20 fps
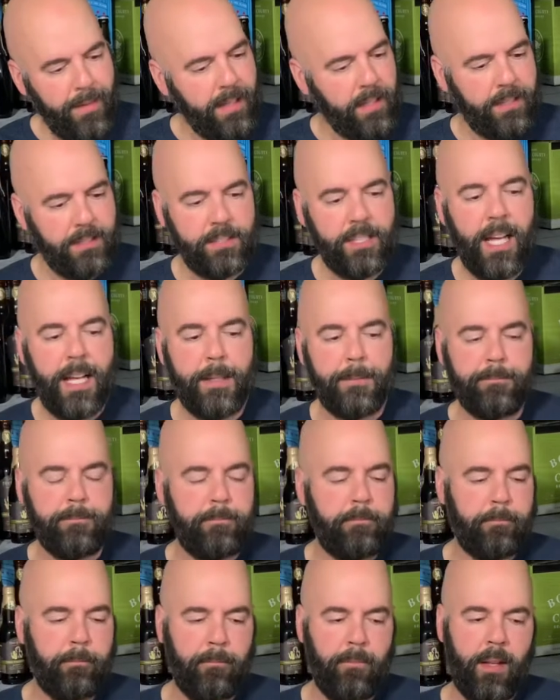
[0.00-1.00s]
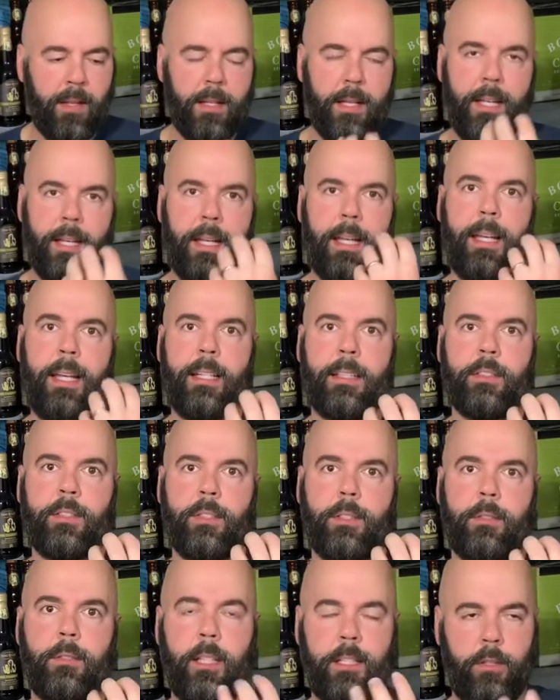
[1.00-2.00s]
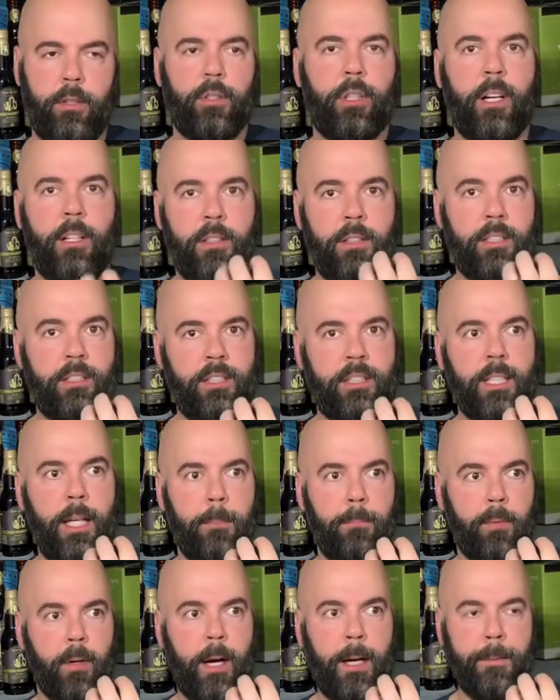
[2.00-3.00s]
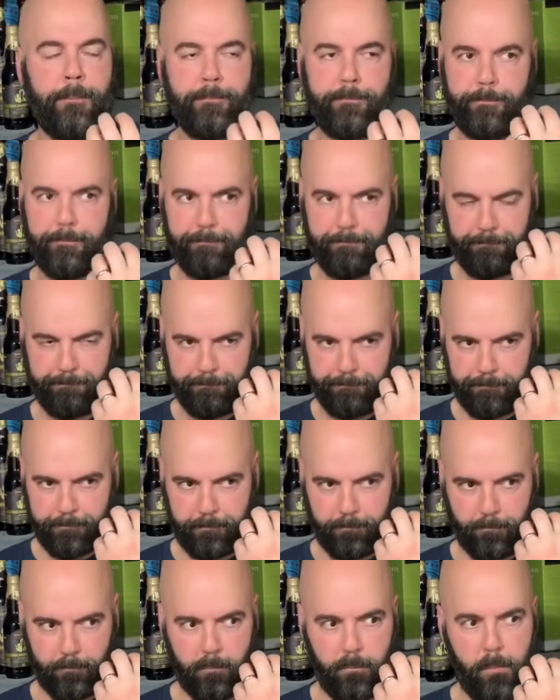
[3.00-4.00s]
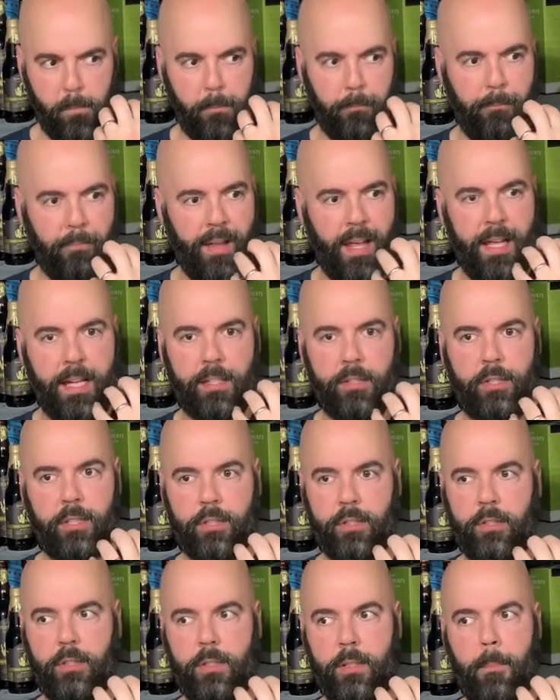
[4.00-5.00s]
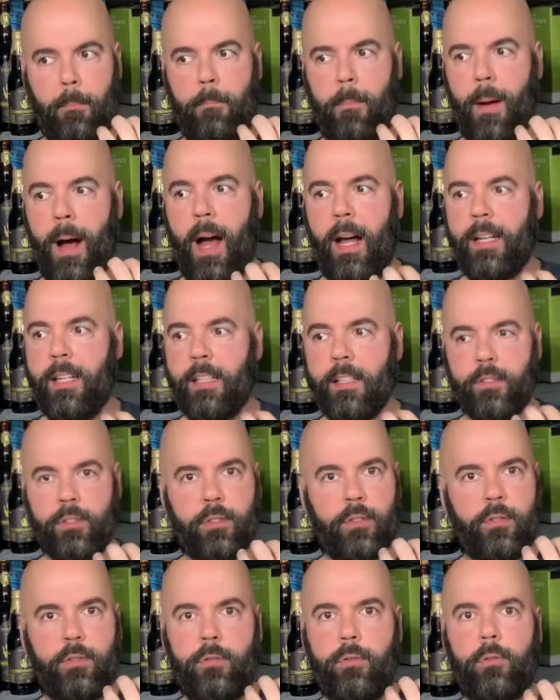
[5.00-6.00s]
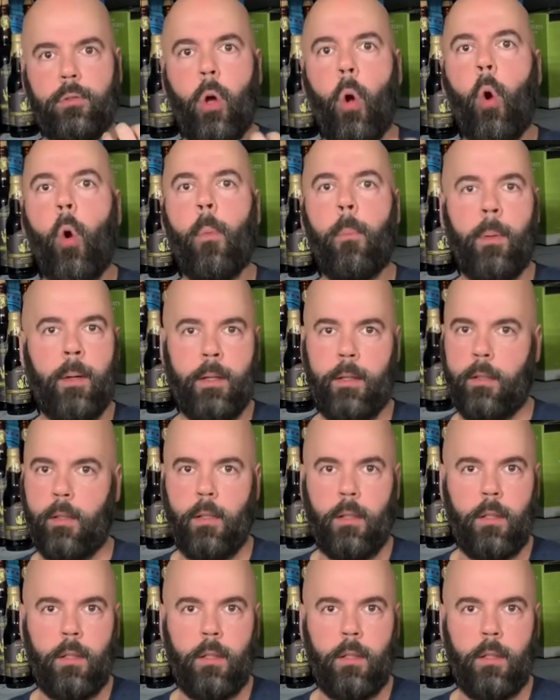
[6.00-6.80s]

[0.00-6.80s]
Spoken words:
Because, yeah, it hits. Like, you start the sip, right? And it's just, the body is stupid.